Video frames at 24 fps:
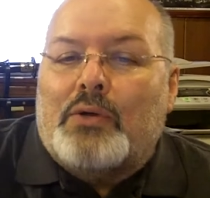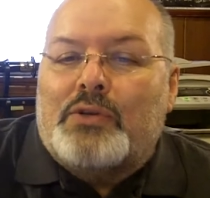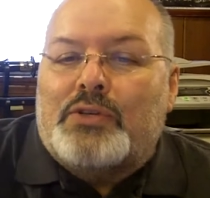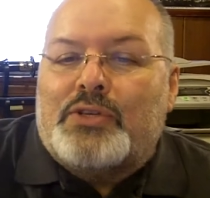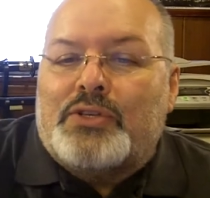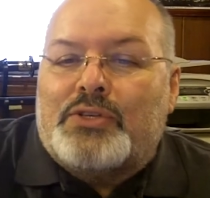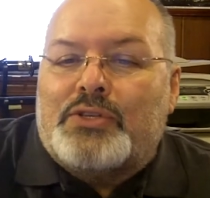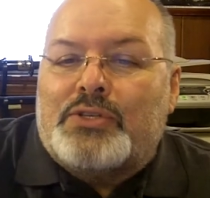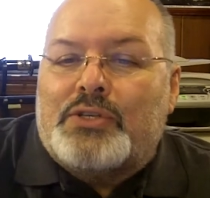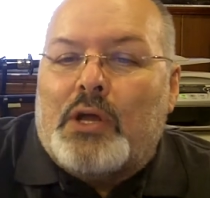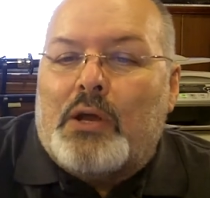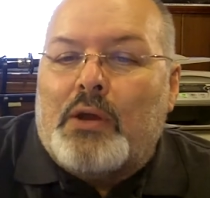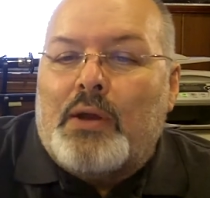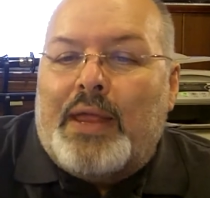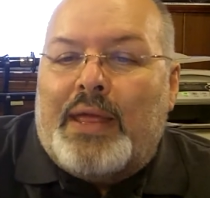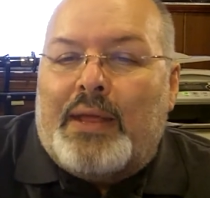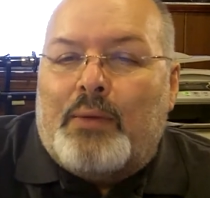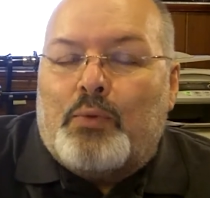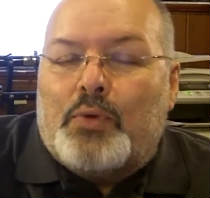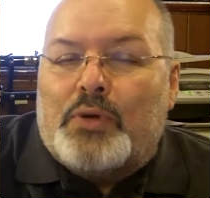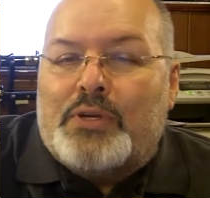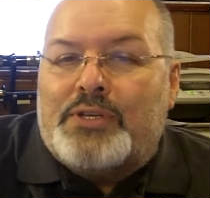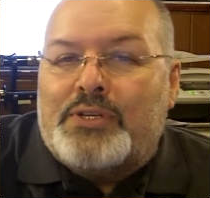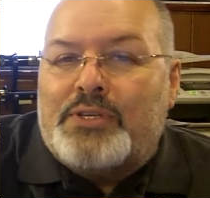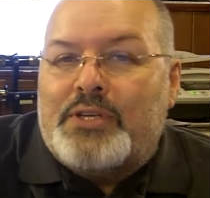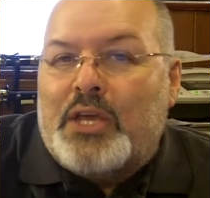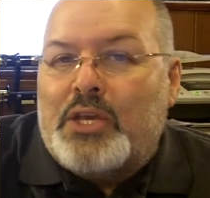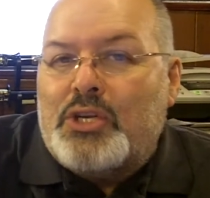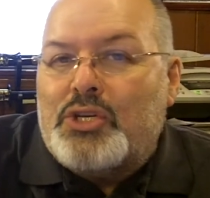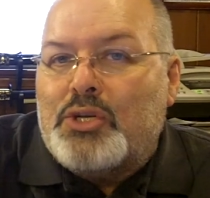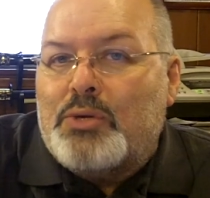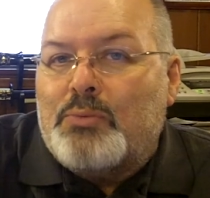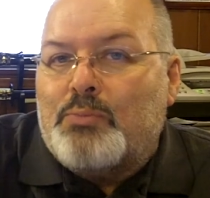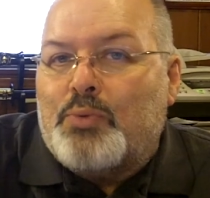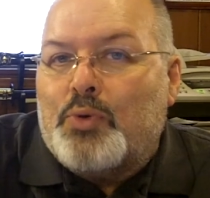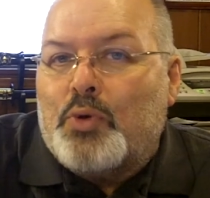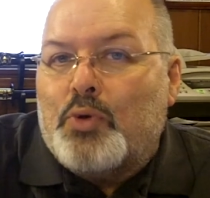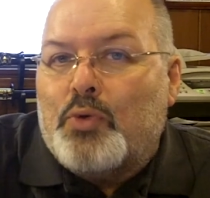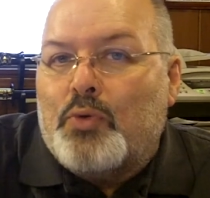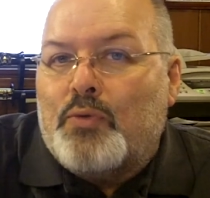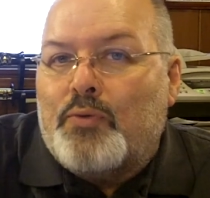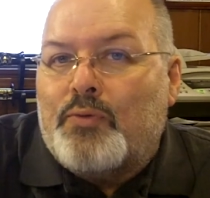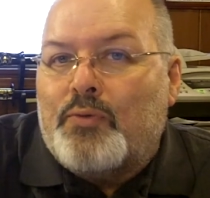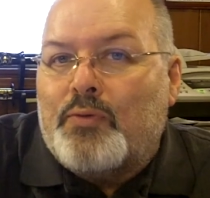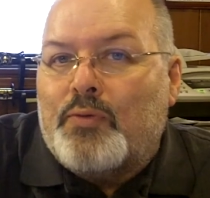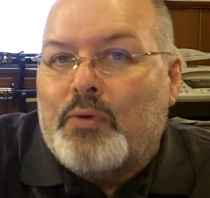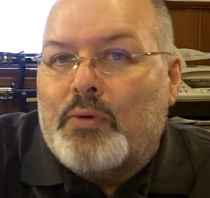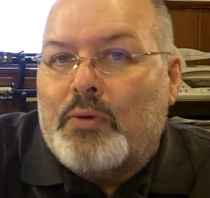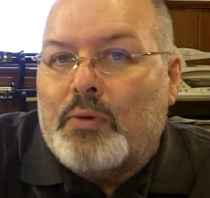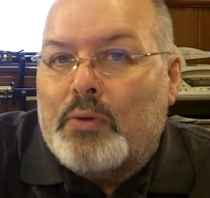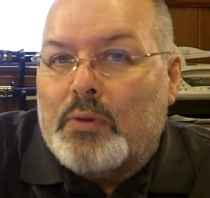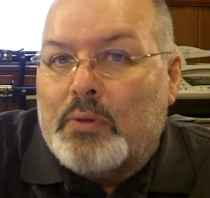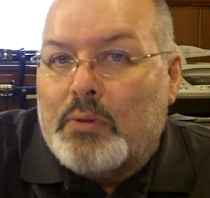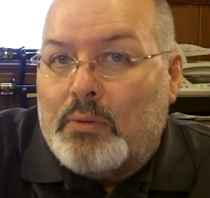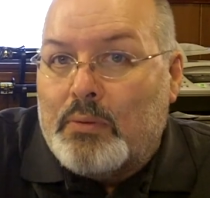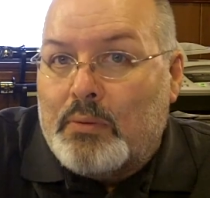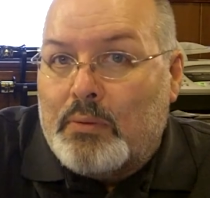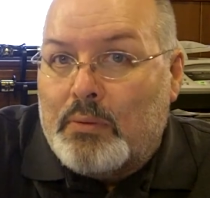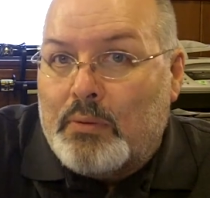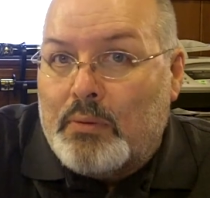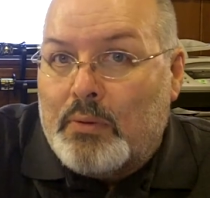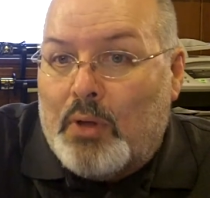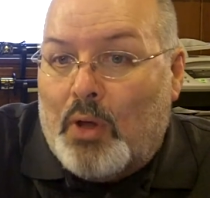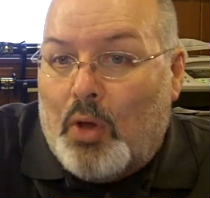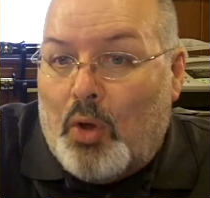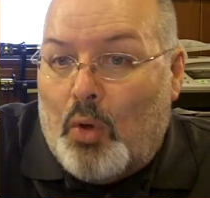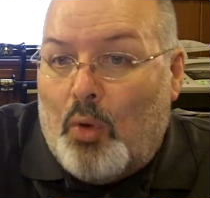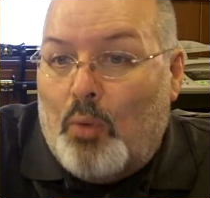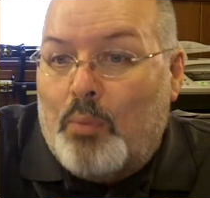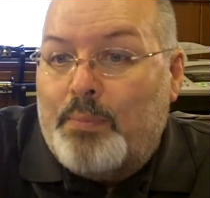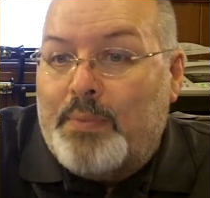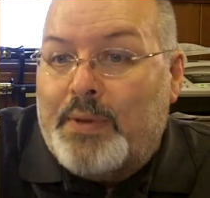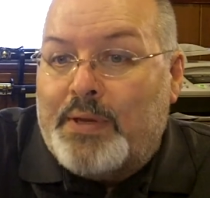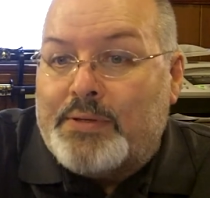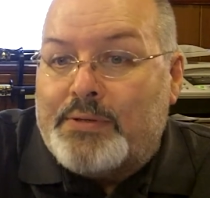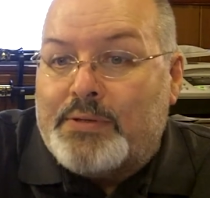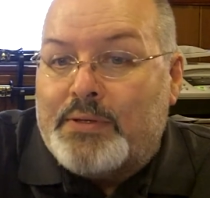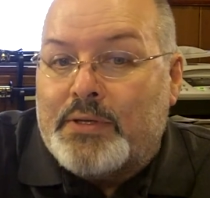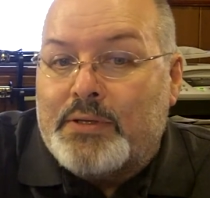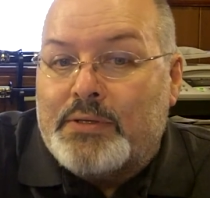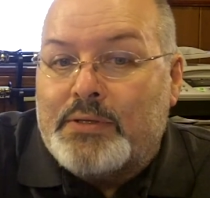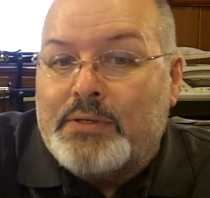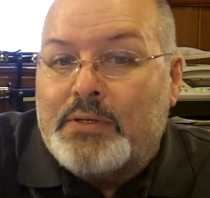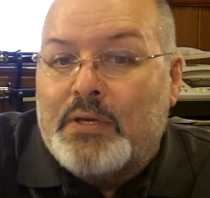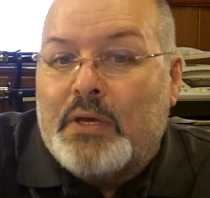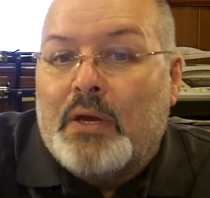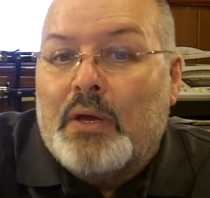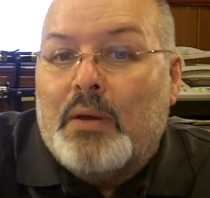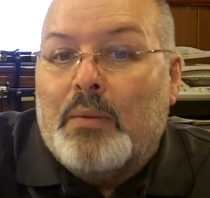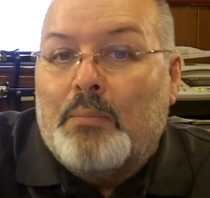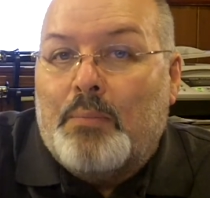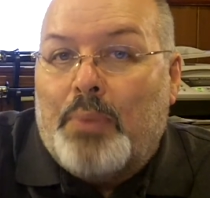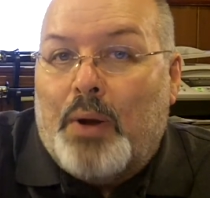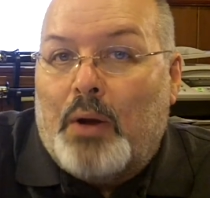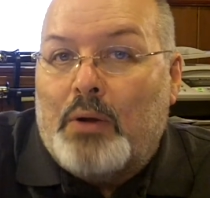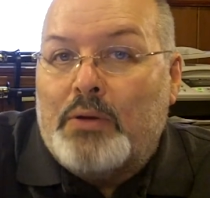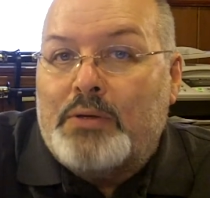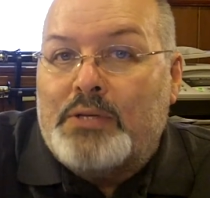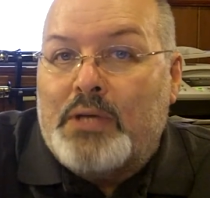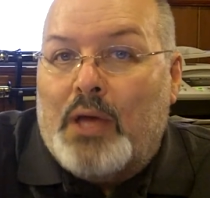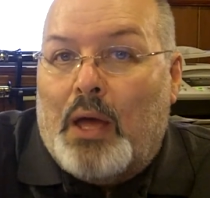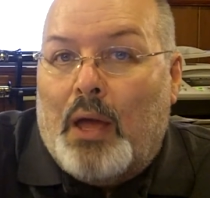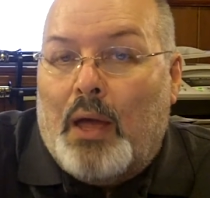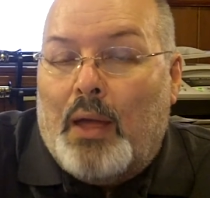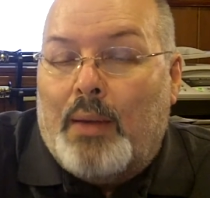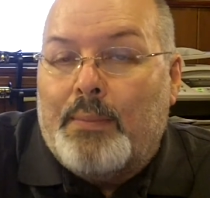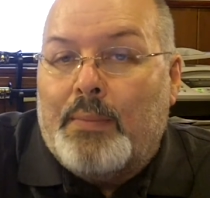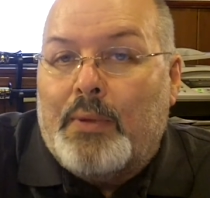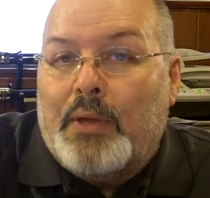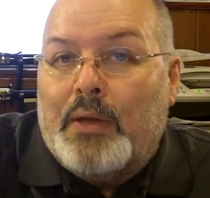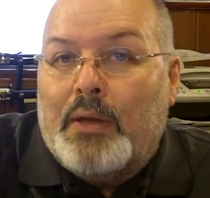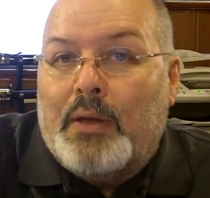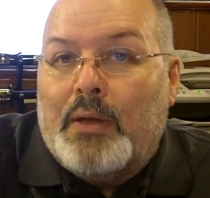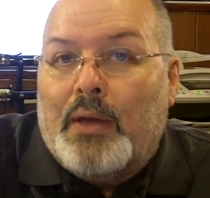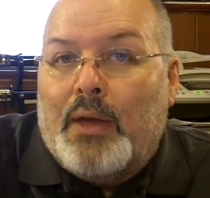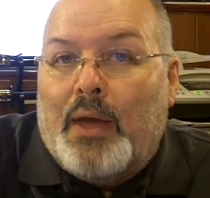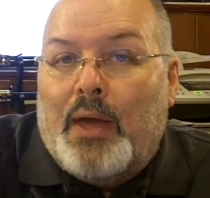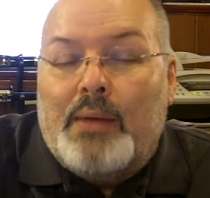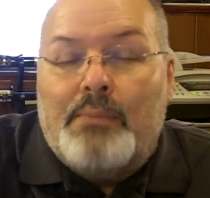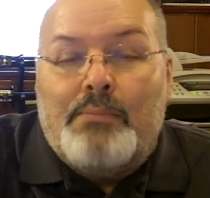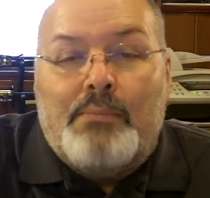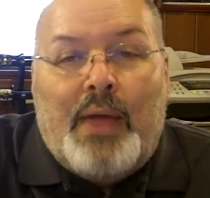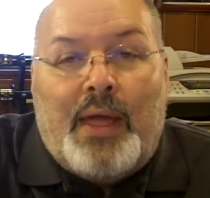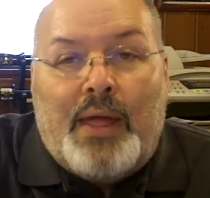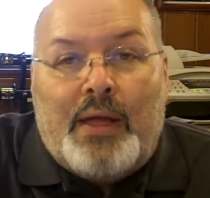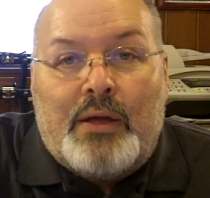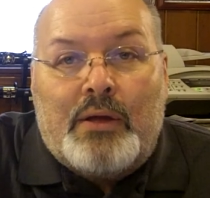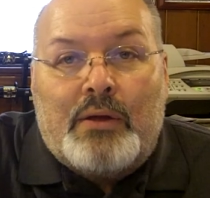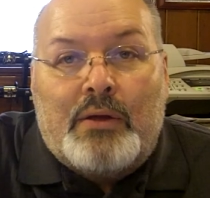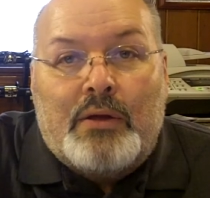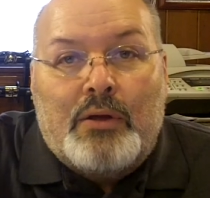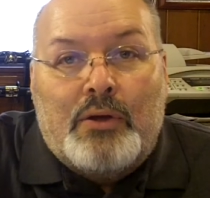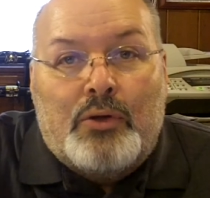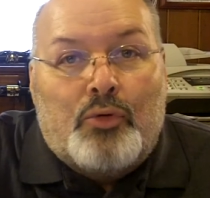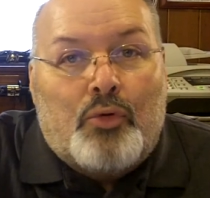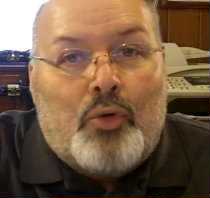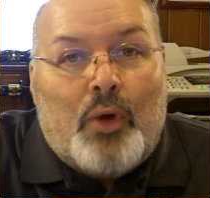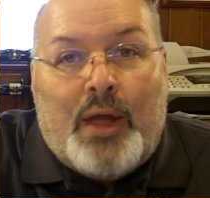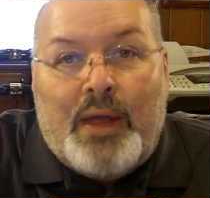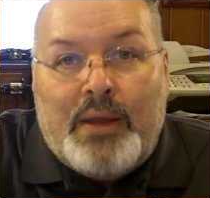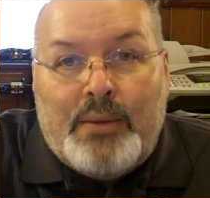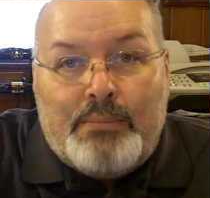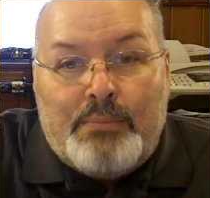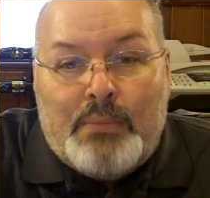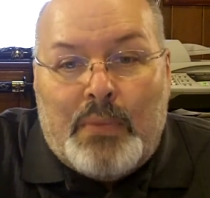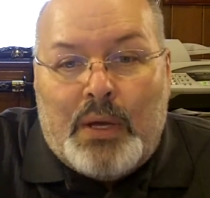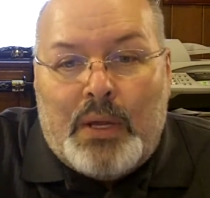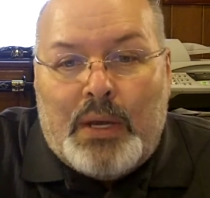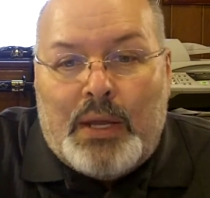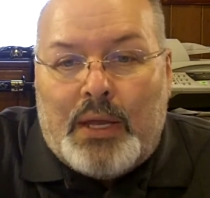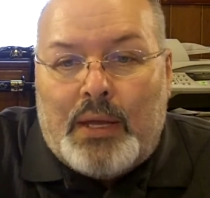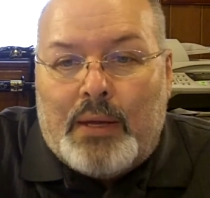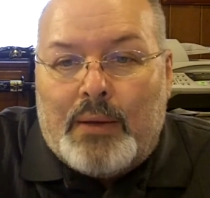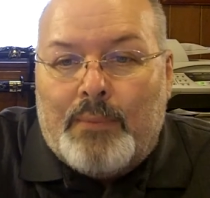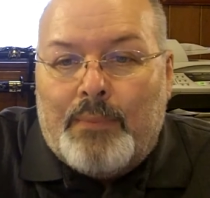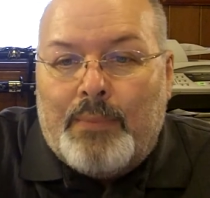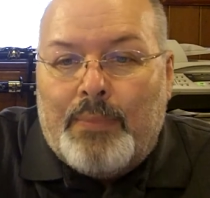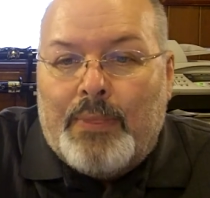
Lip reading: to start a recession-proof home business part-time and make great money.